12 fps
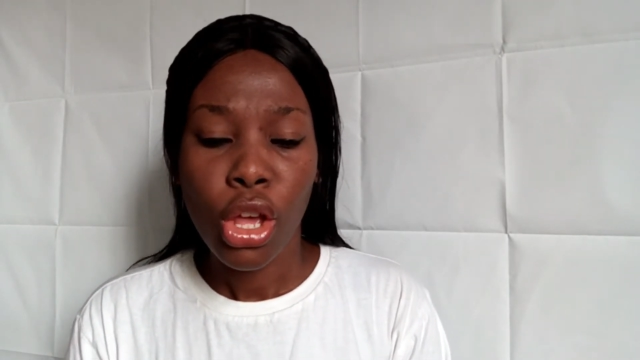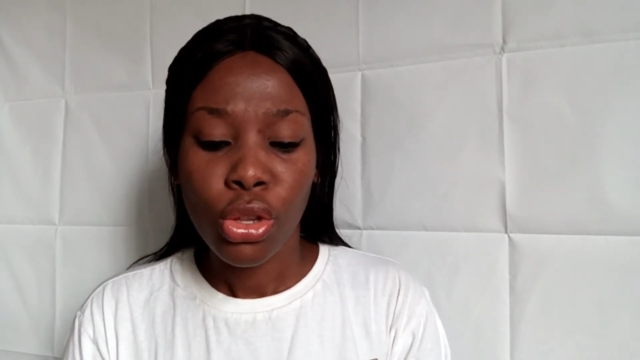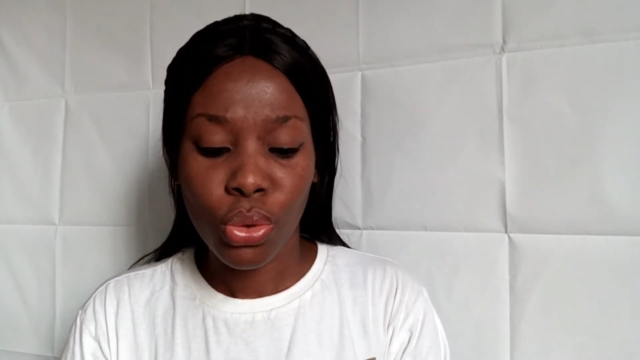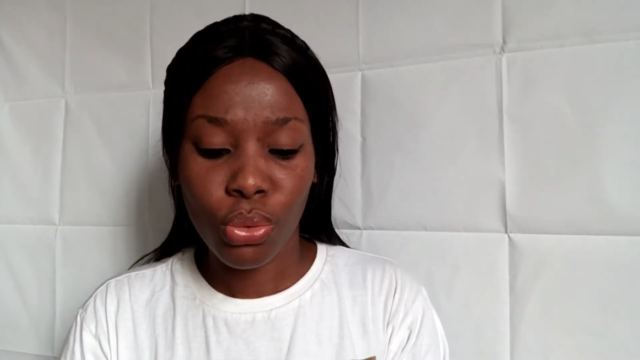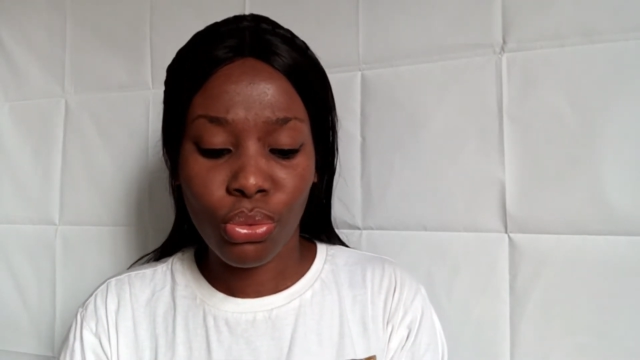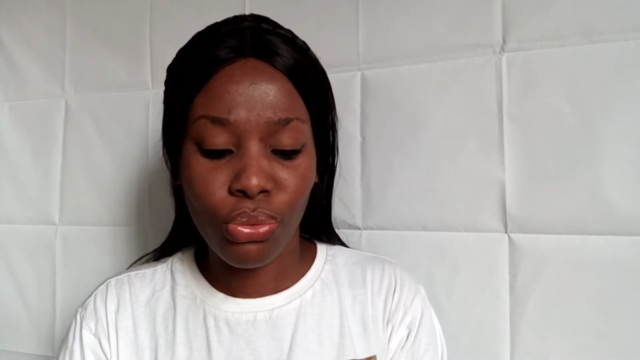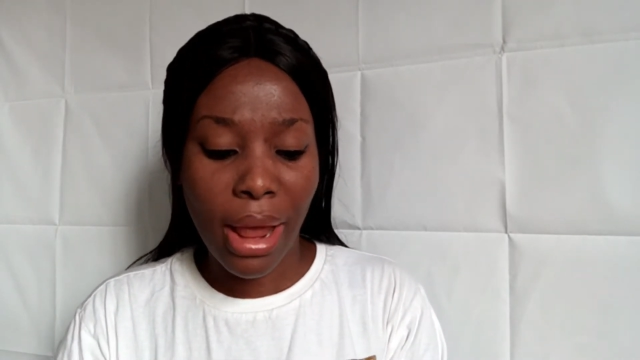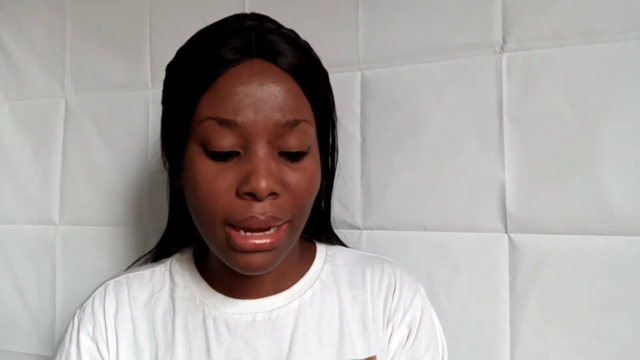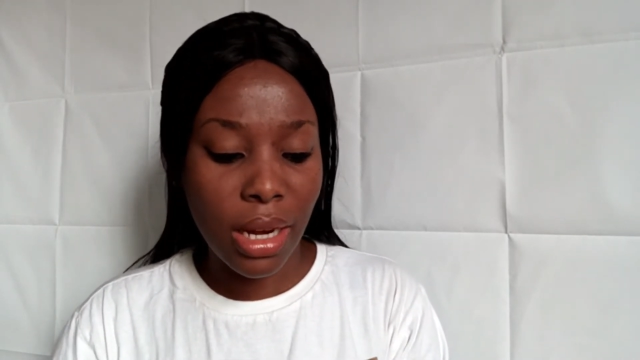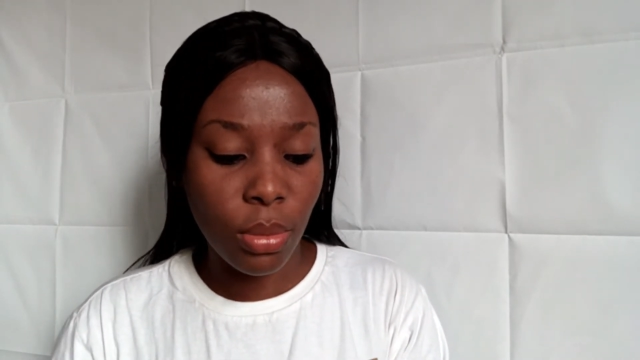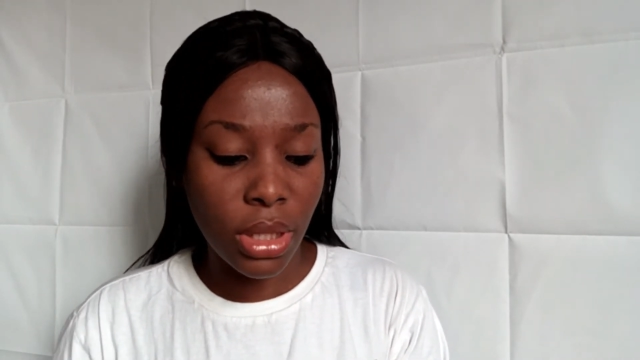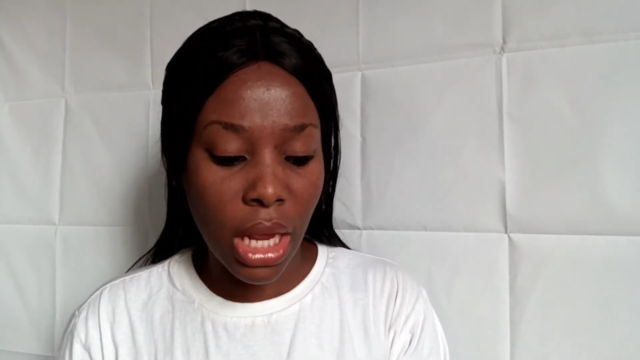So
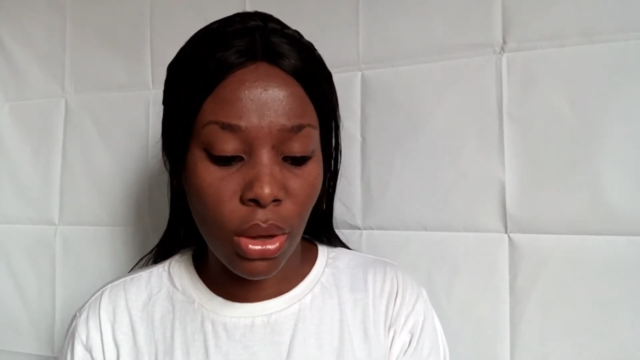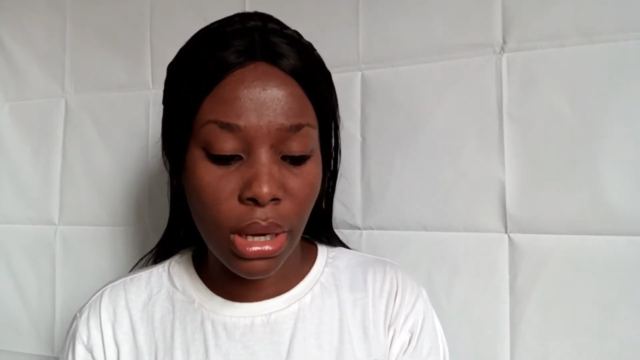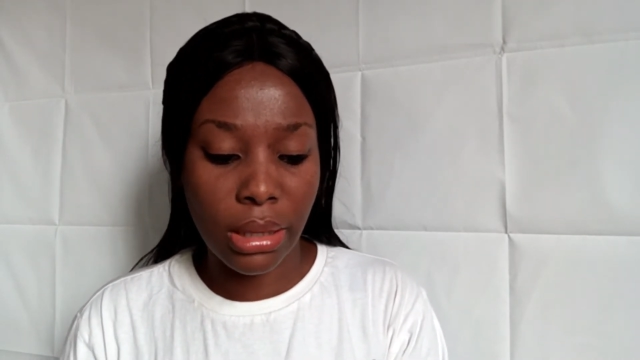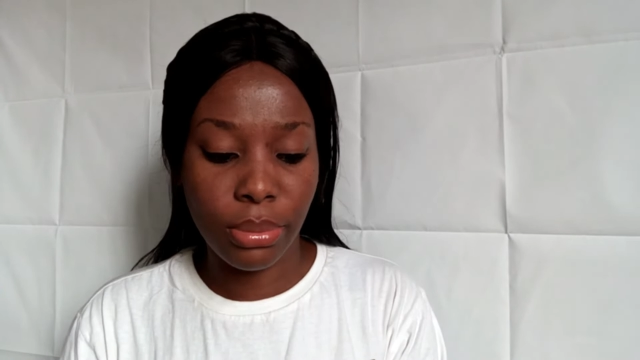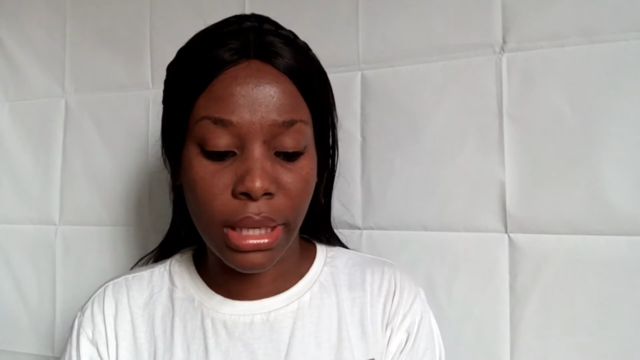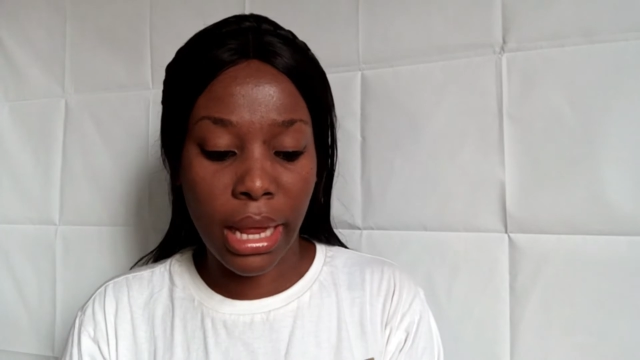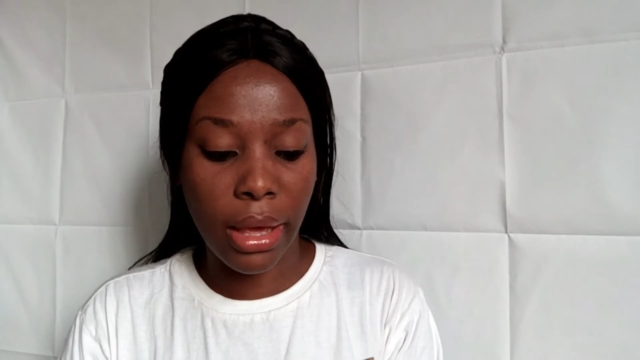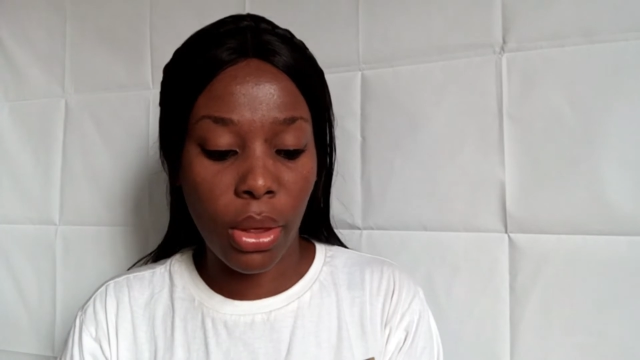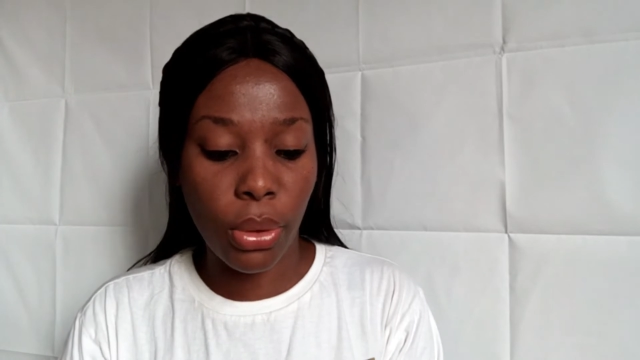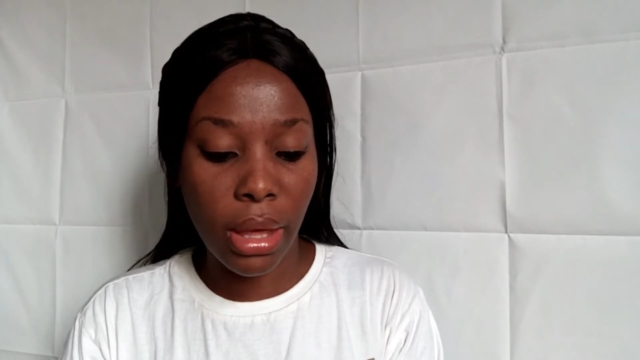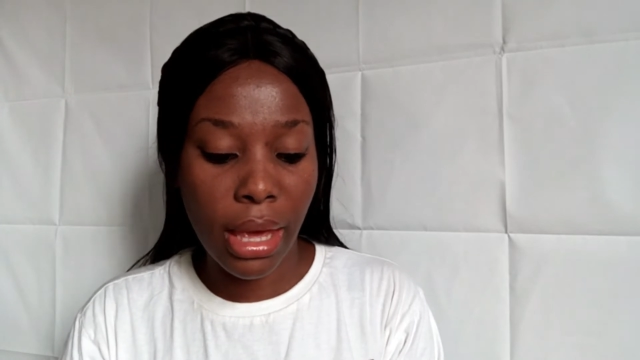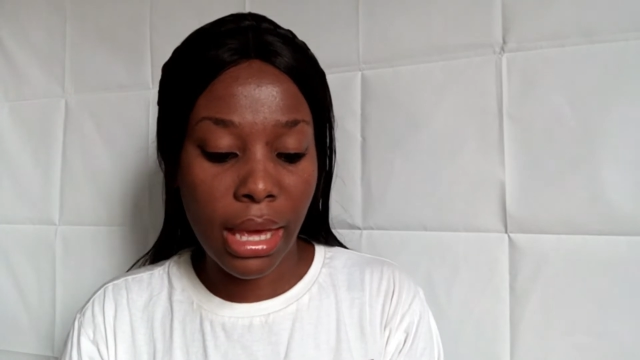write them down and be like,
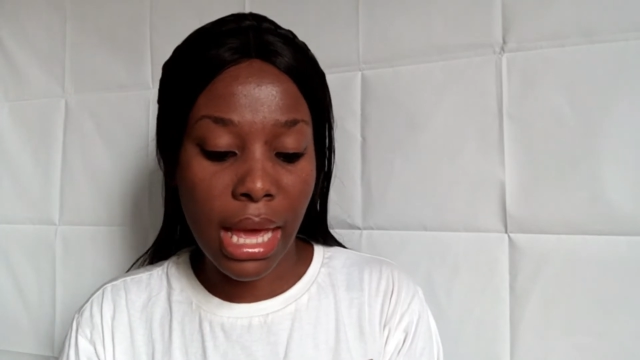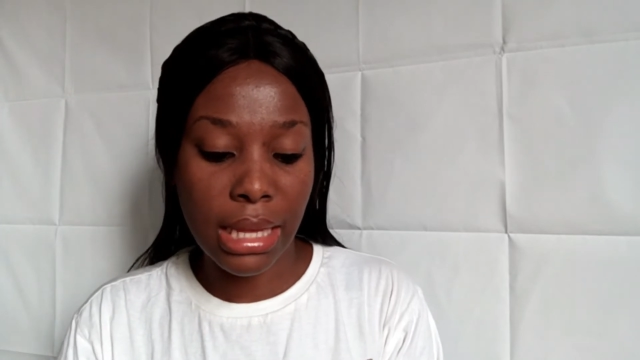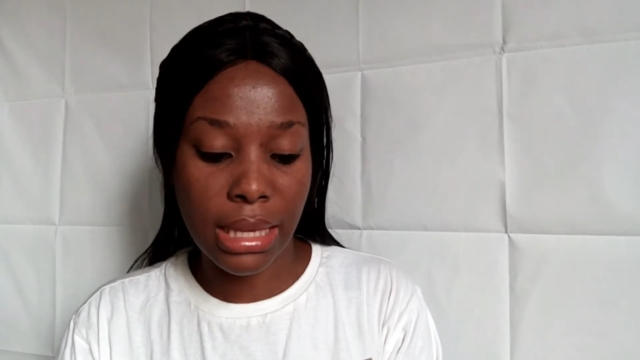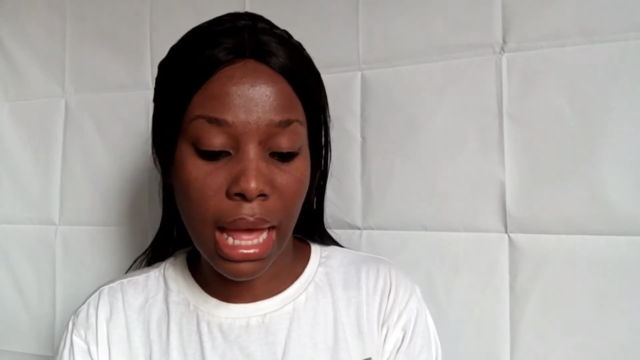okay, yes,